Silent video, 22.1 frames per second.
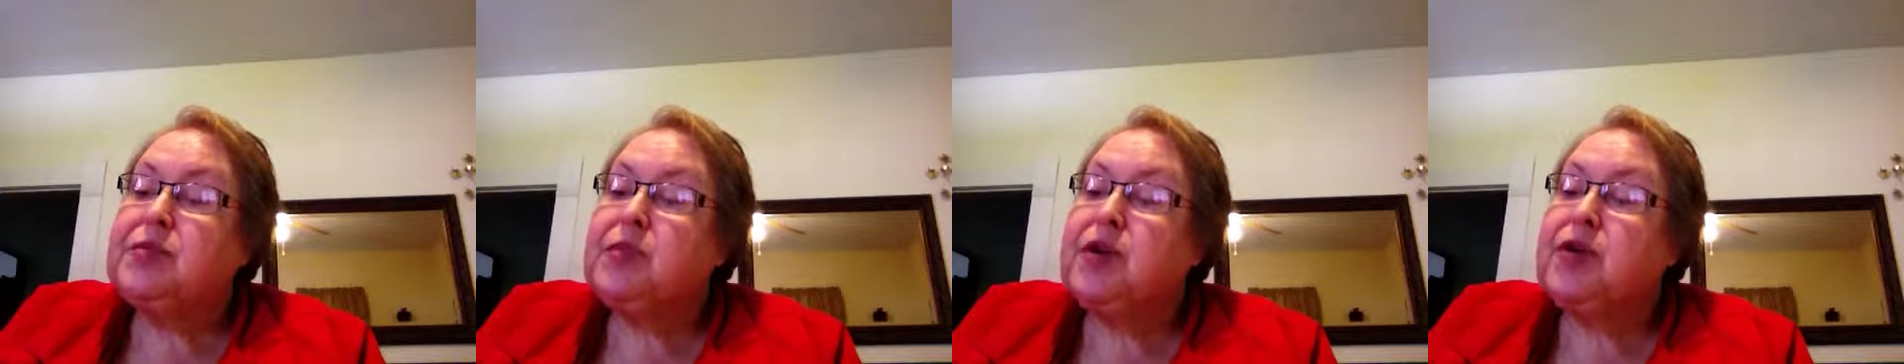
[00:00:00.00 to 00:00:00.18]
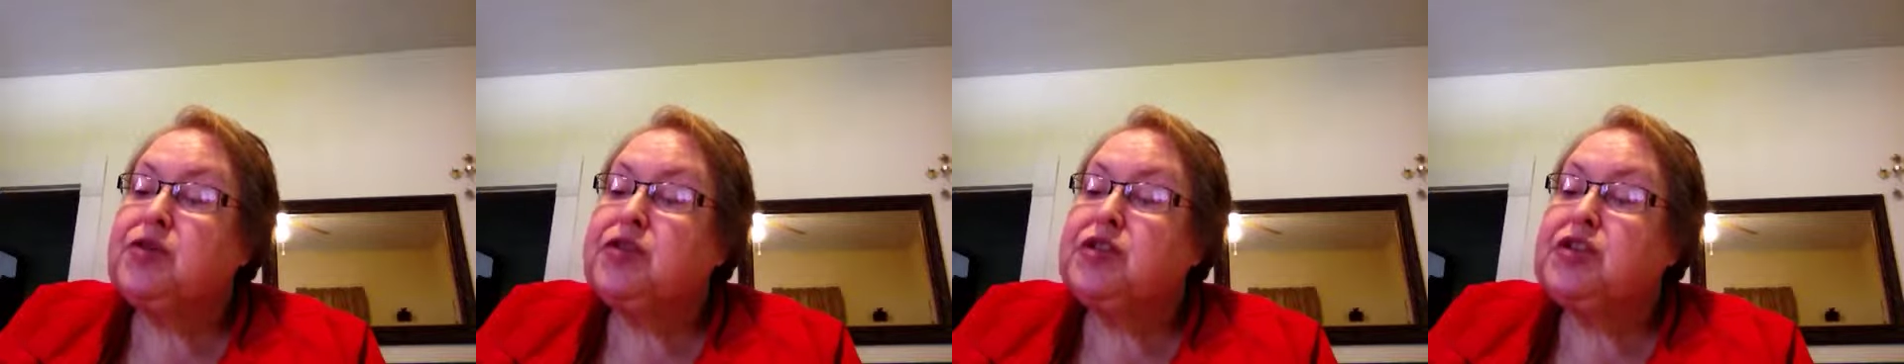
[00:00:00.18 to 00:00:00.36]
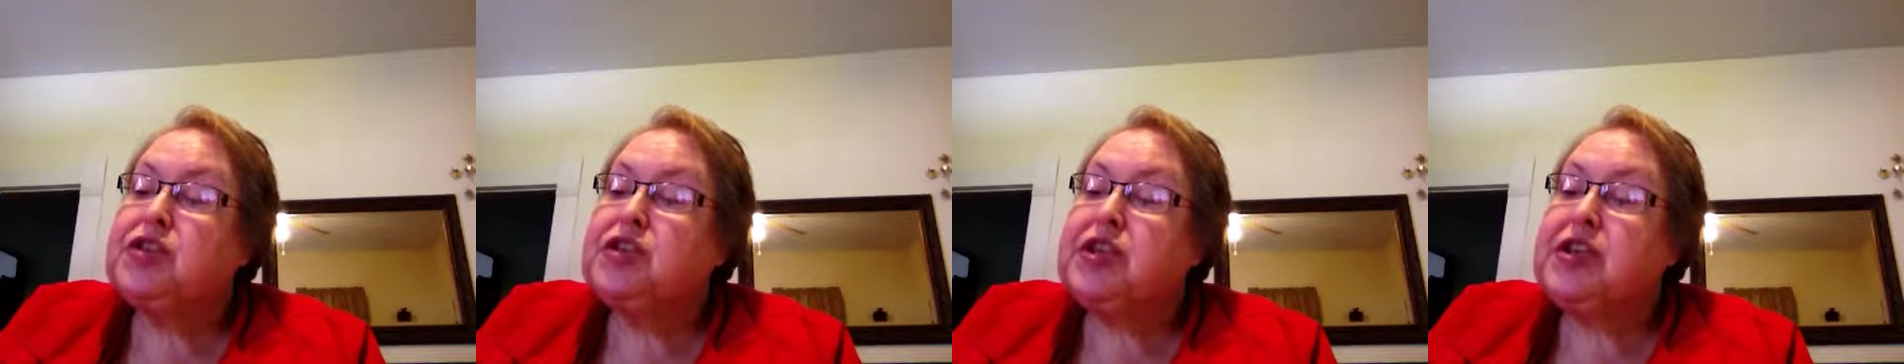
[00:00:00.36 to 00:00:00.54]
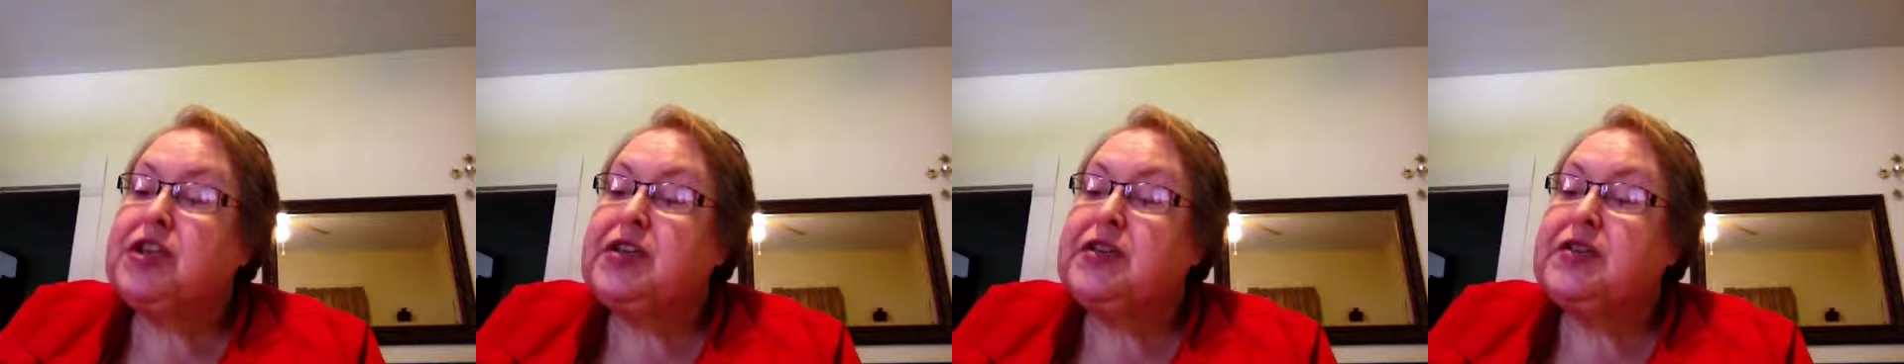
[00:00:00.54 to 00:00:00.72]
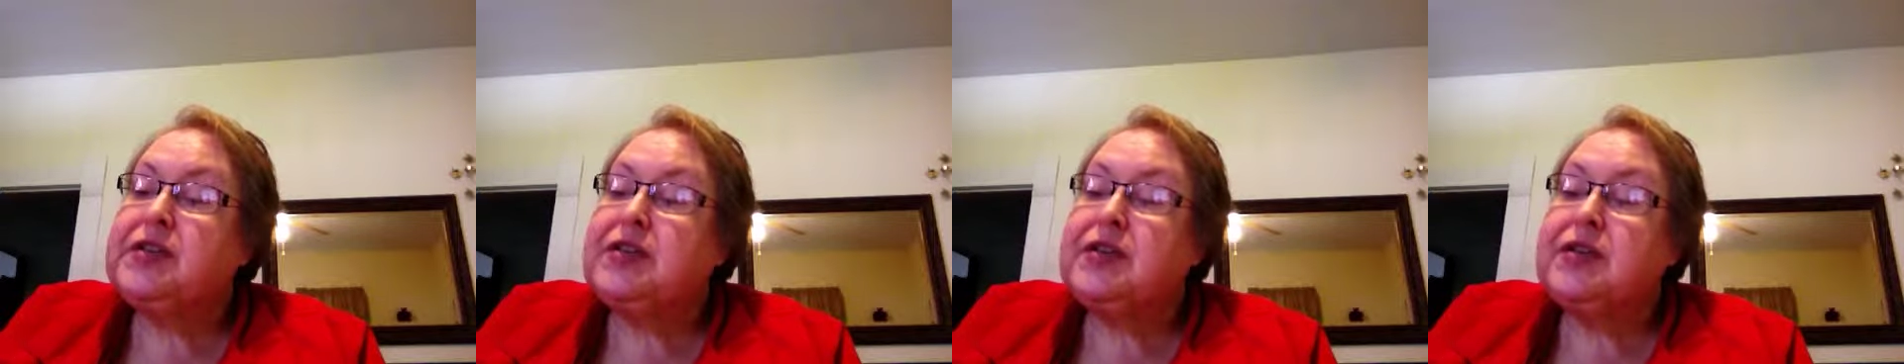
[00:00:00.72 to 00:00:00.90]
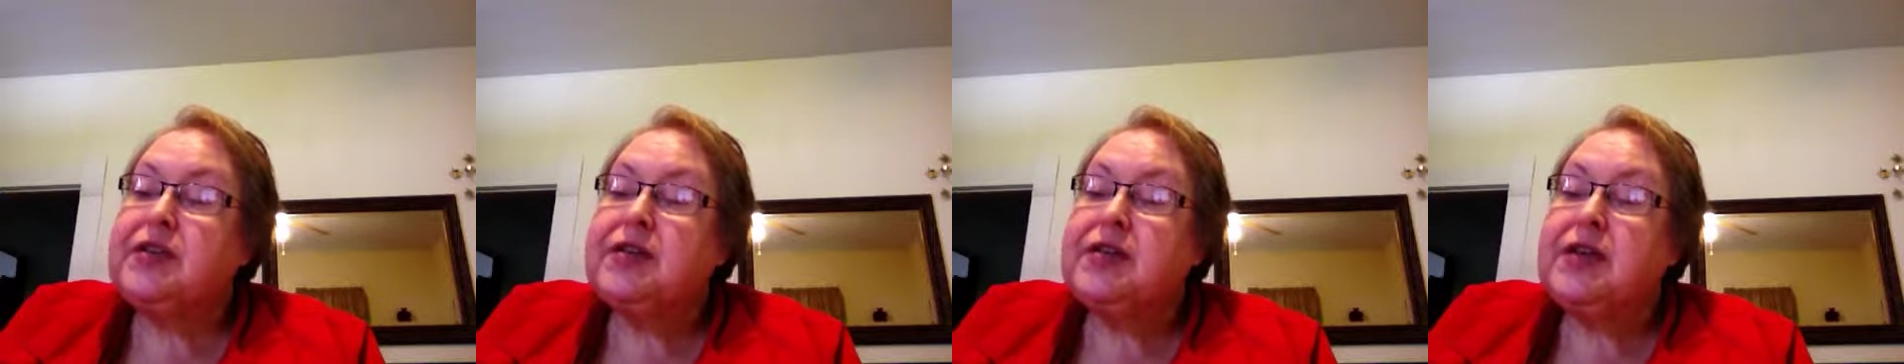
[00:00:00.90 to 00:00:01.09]
most
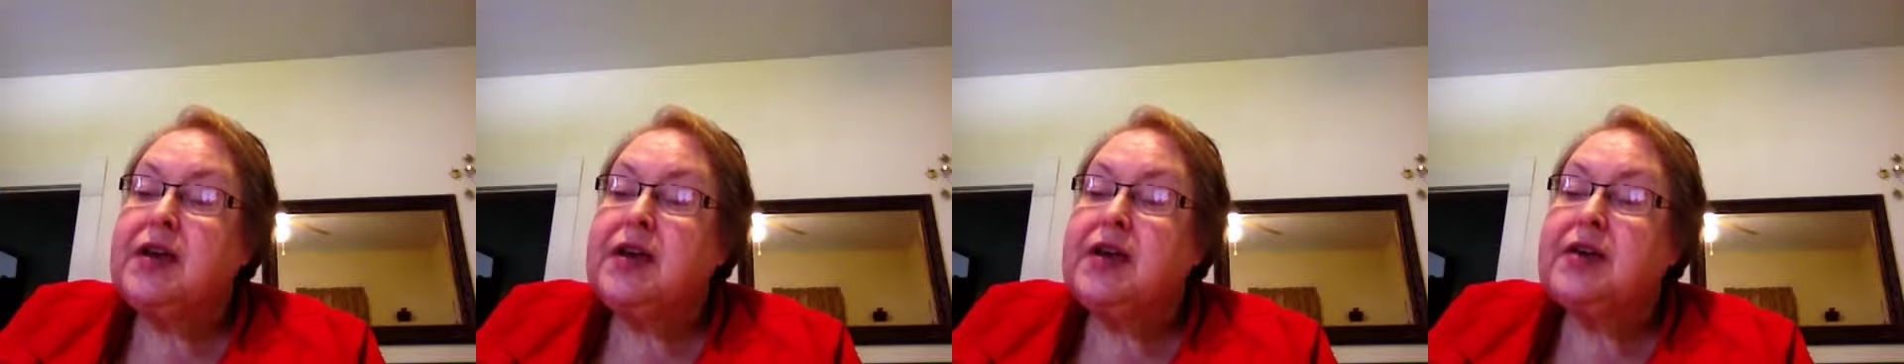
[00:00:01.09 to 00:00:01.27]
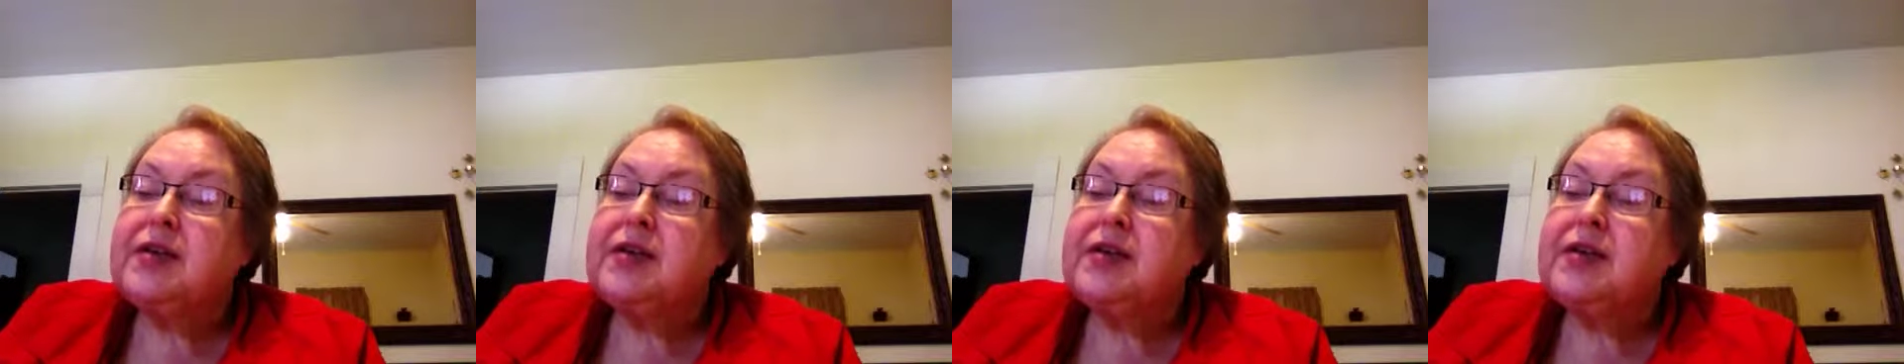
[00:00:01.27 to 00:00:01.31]
cheeses,